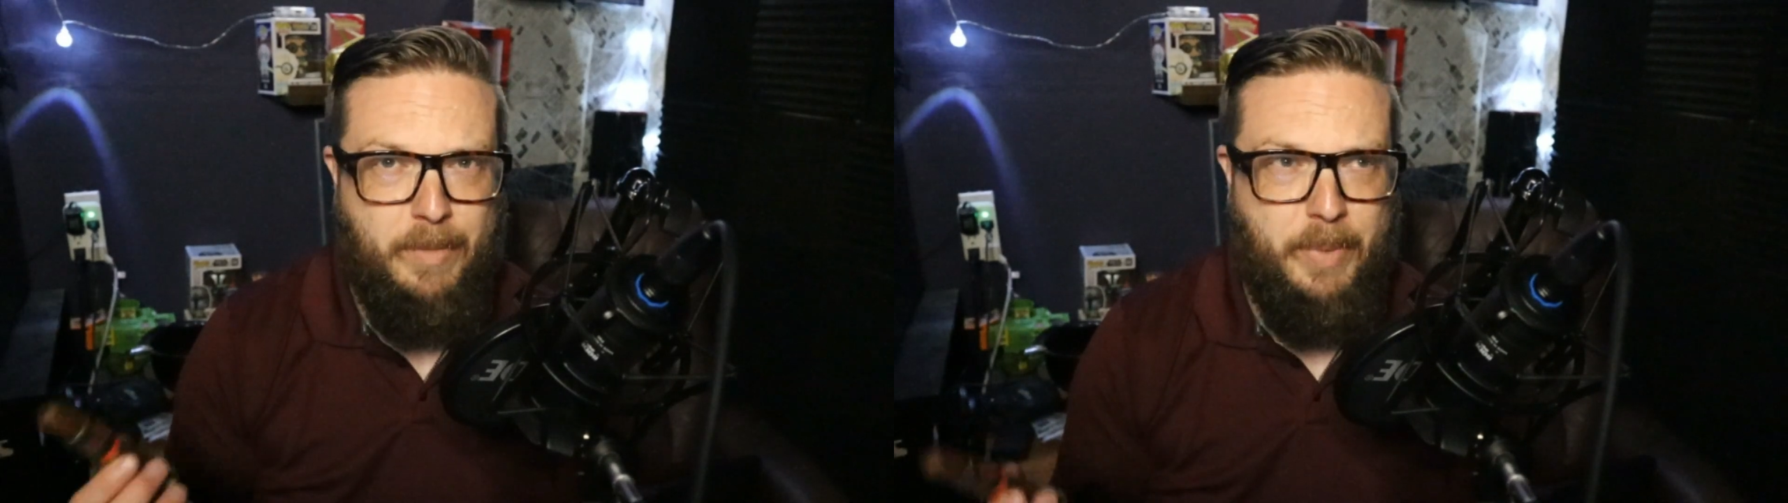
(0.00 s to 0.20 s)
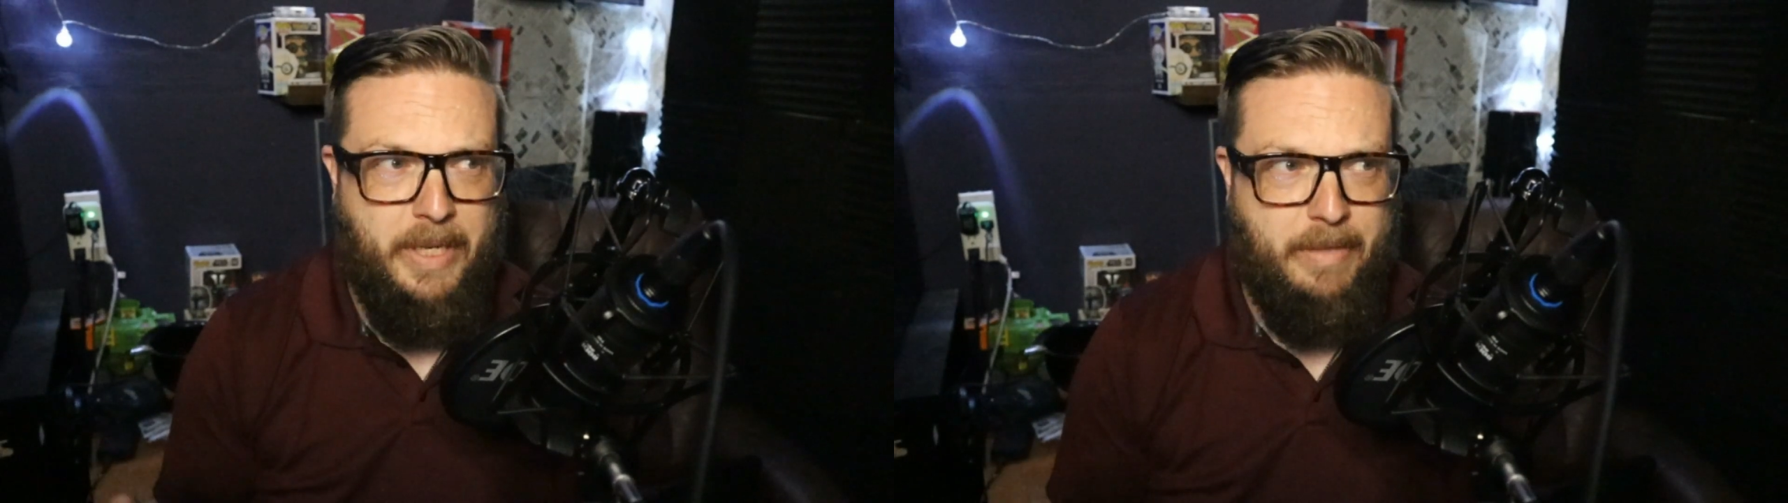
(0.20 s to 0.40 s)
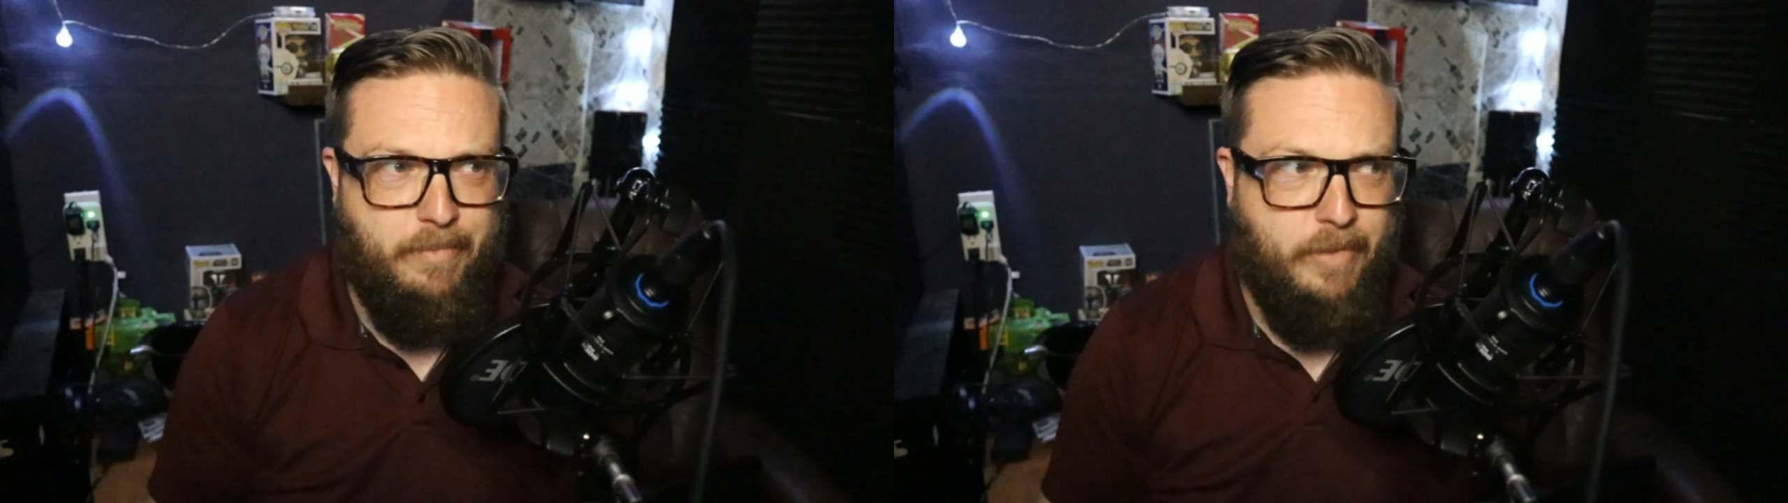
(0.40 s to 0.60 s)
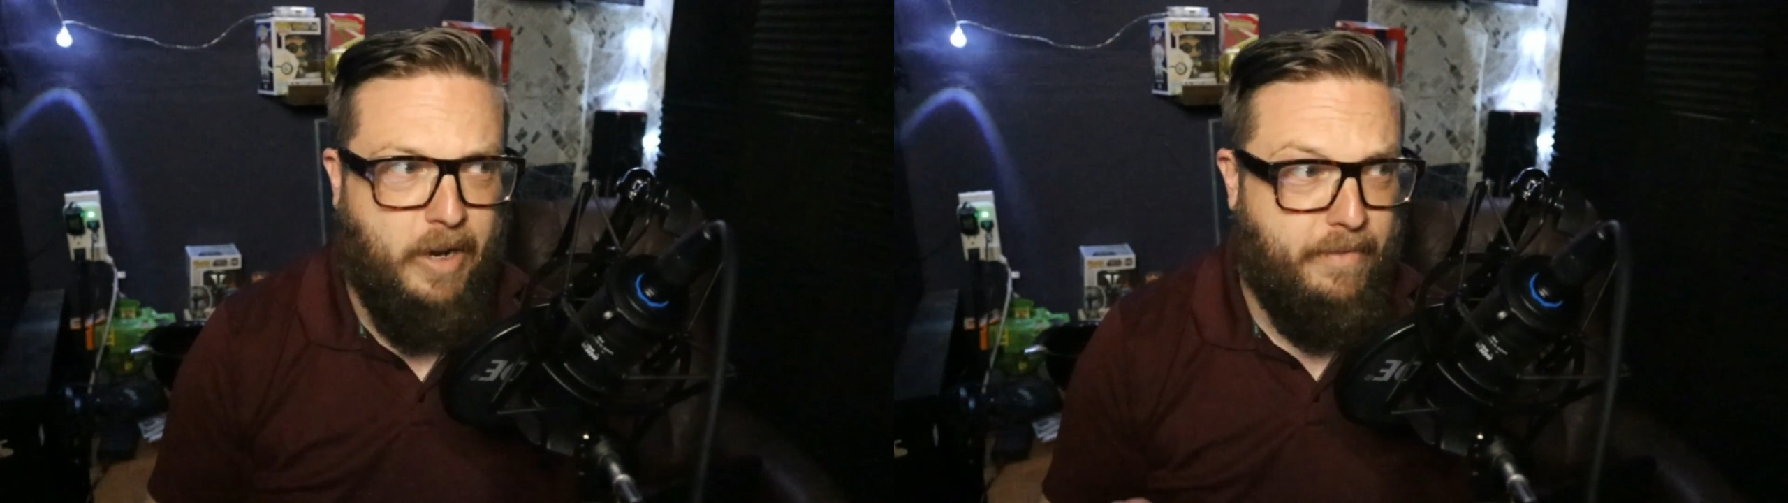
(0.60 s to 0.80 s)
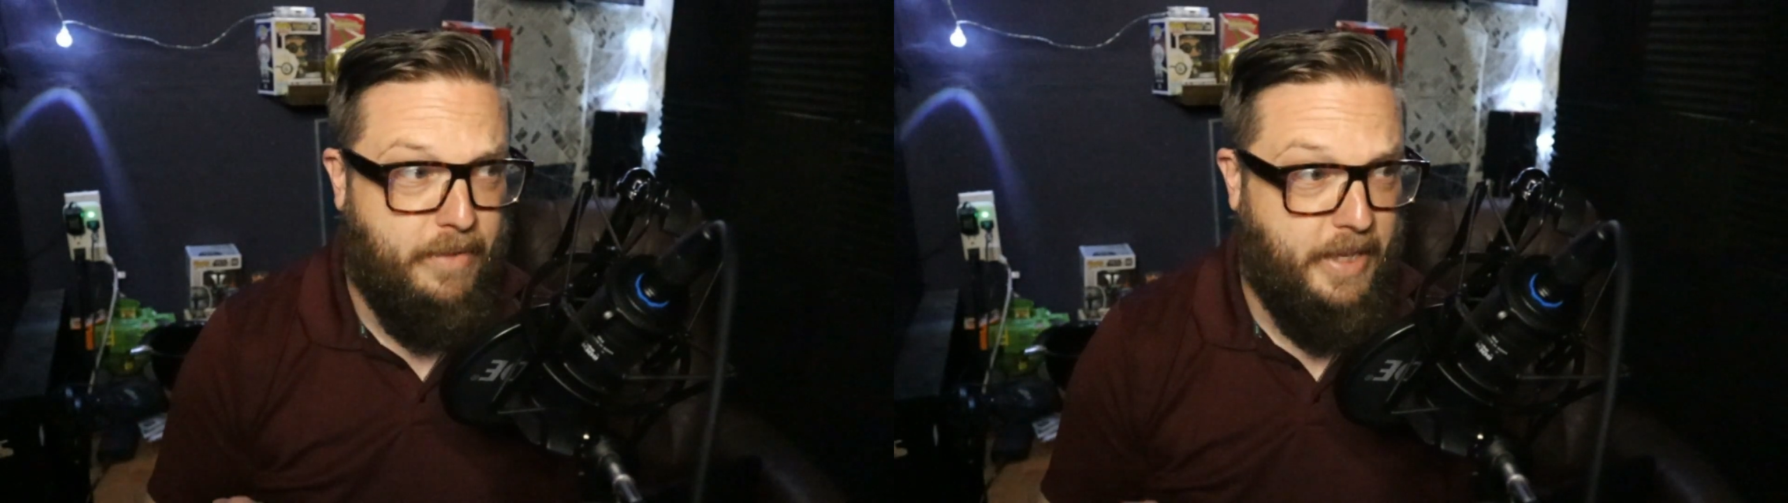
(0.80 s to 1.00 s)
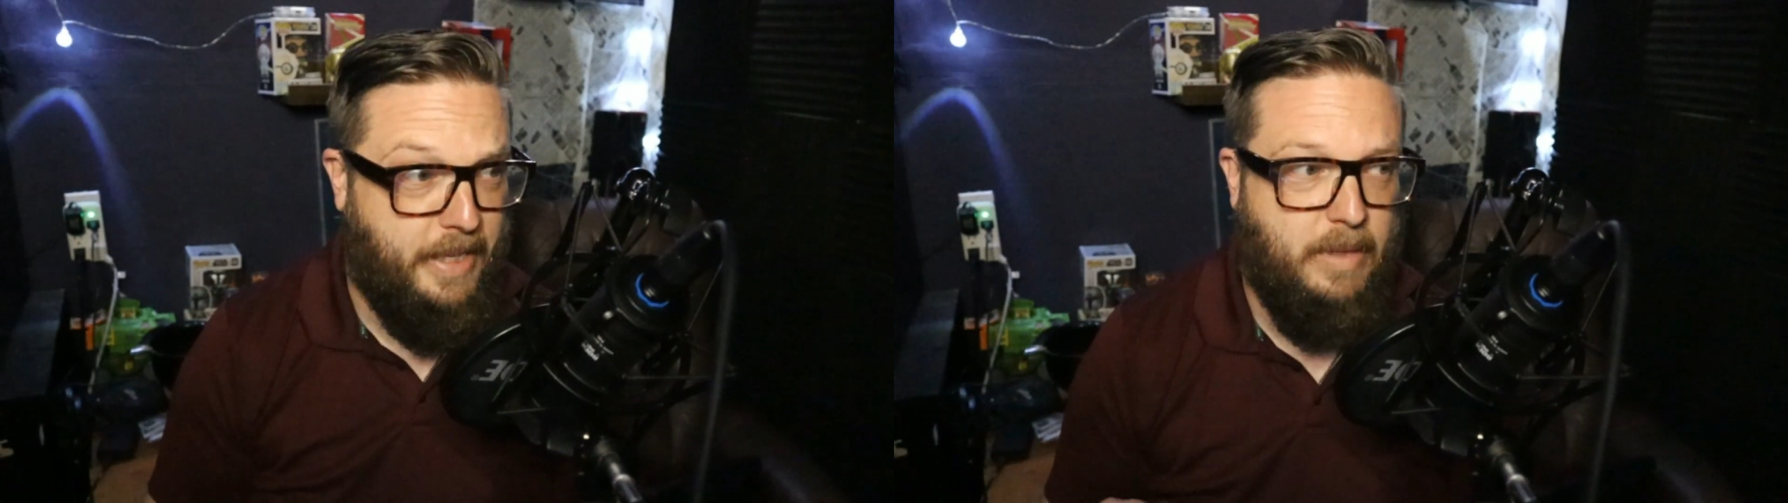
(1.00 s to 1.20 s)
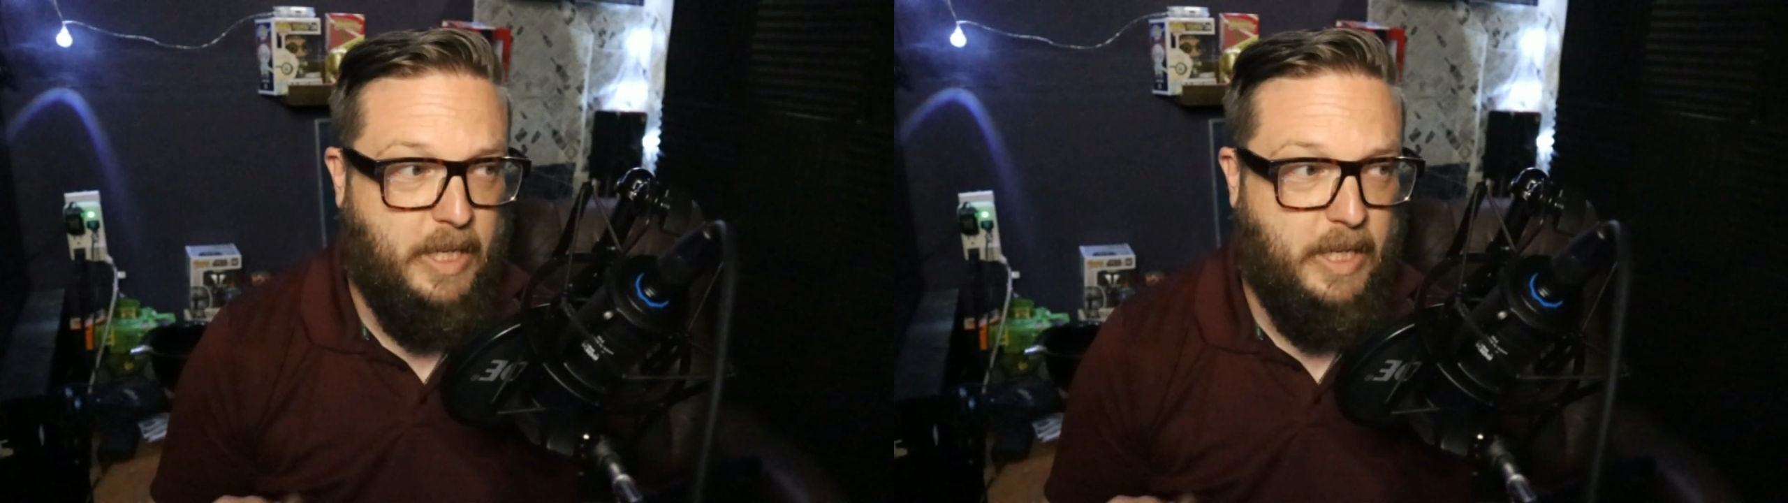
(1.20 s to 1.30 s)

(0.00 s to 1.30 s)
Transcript: been roughly